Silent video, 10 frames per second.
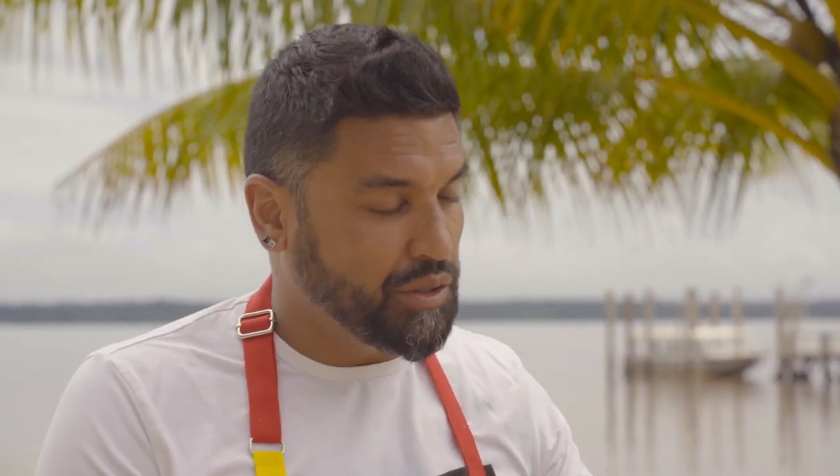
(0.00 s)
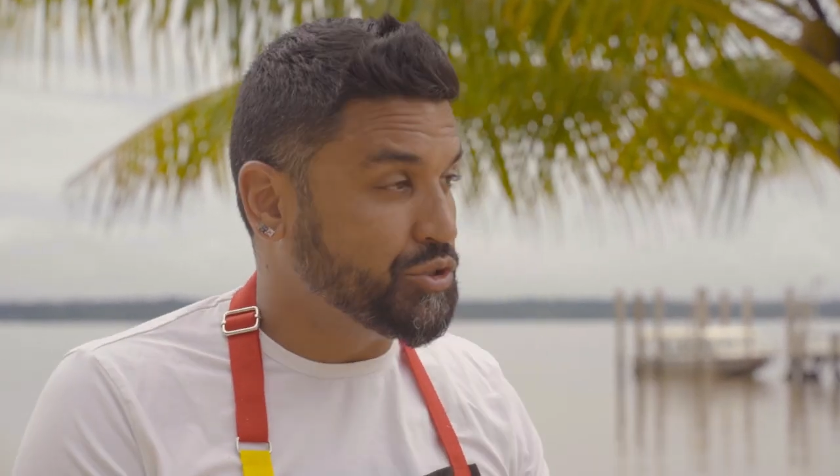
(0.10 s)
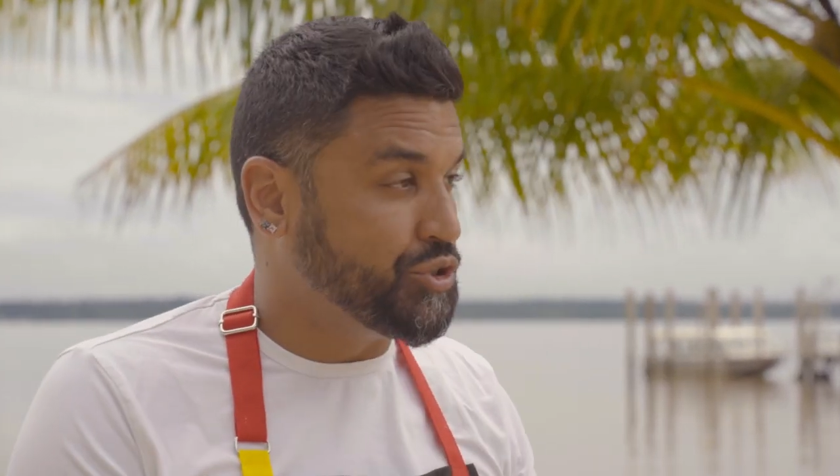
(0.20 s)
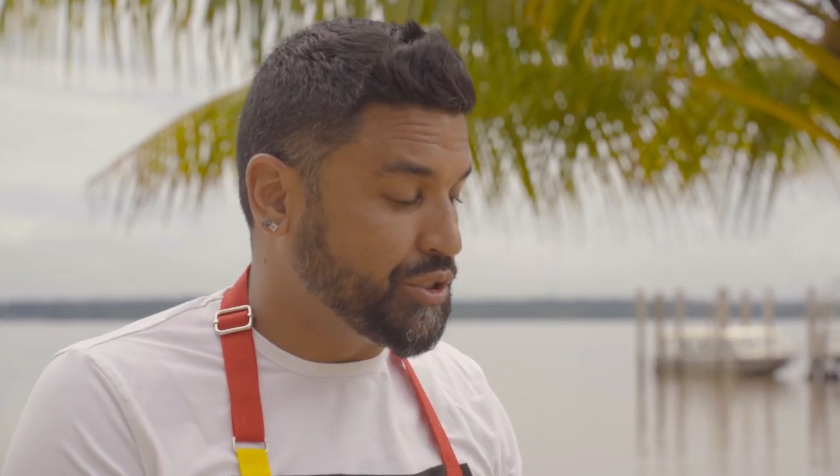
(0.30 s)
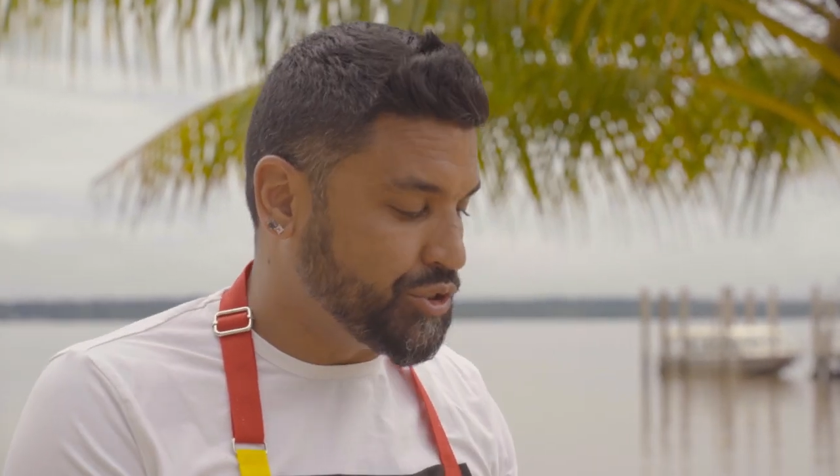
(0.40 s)

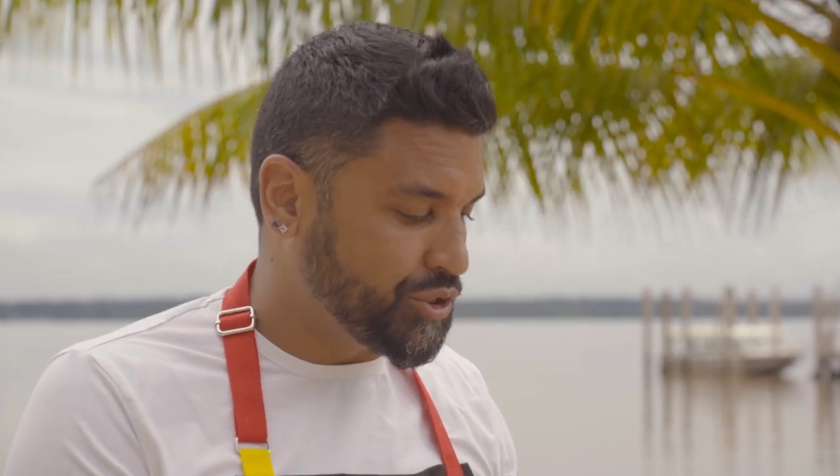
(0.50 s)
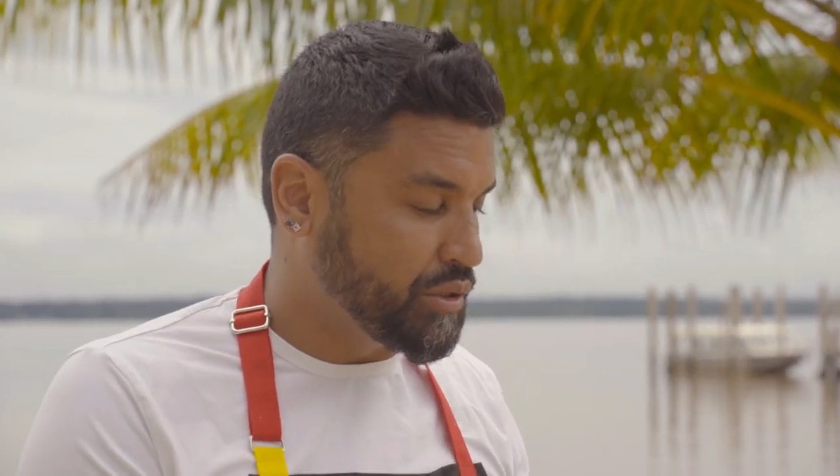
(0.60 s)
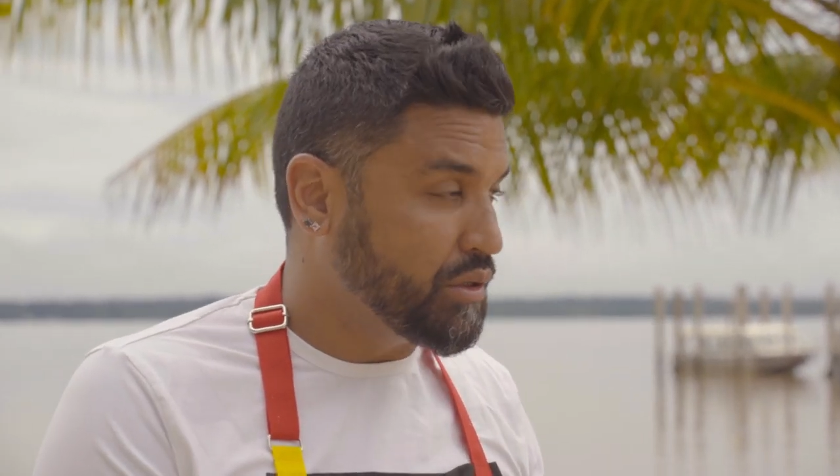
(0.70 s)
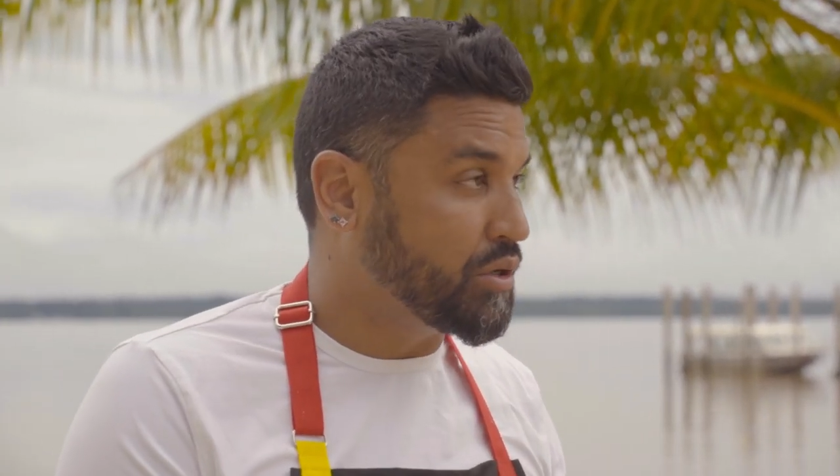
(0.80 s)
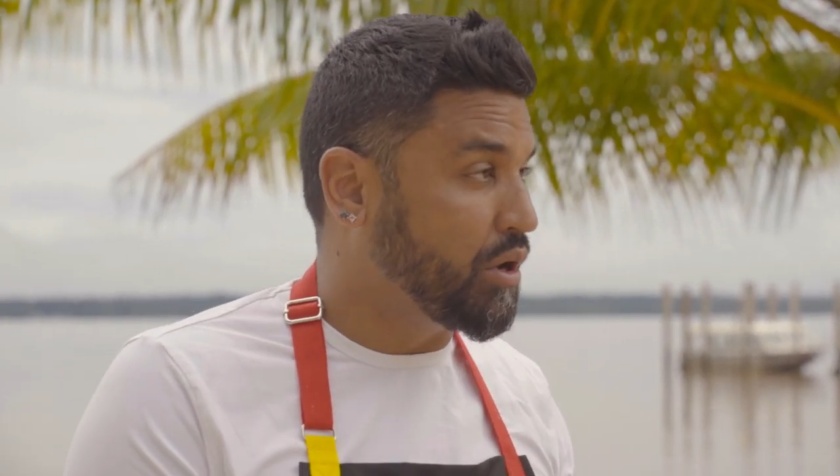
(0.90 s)
ginger,
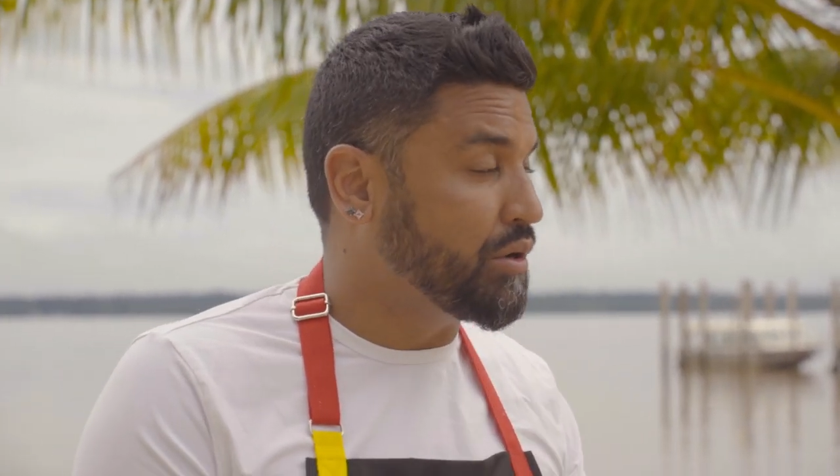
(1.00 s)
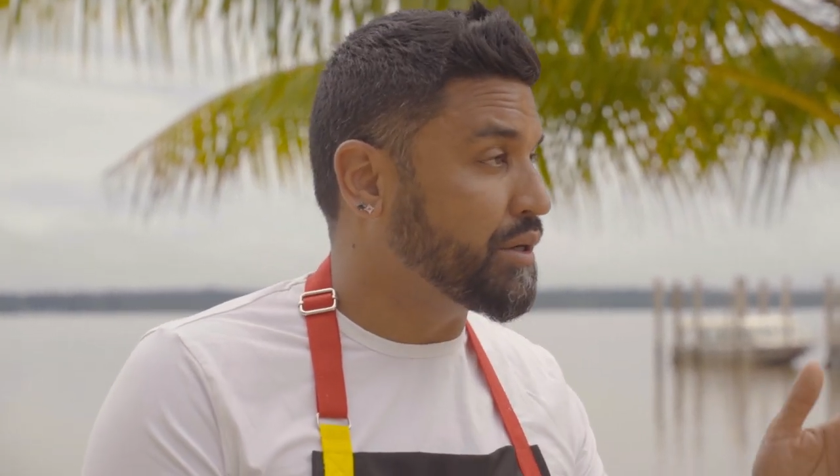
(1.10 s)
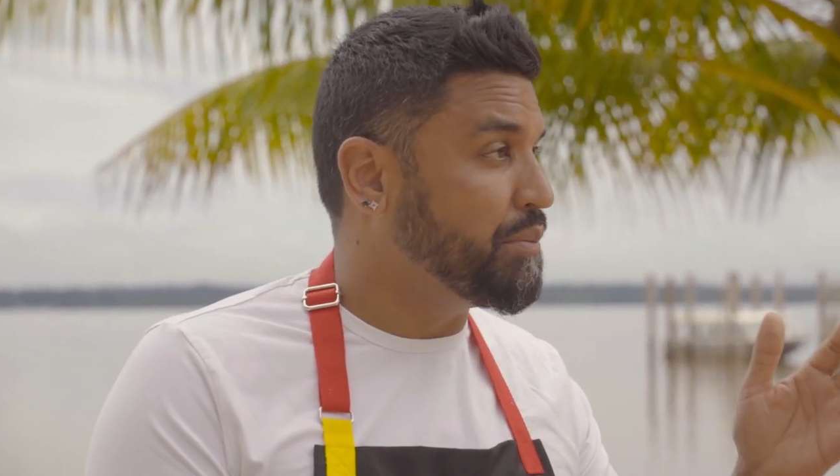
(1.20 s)
garlic,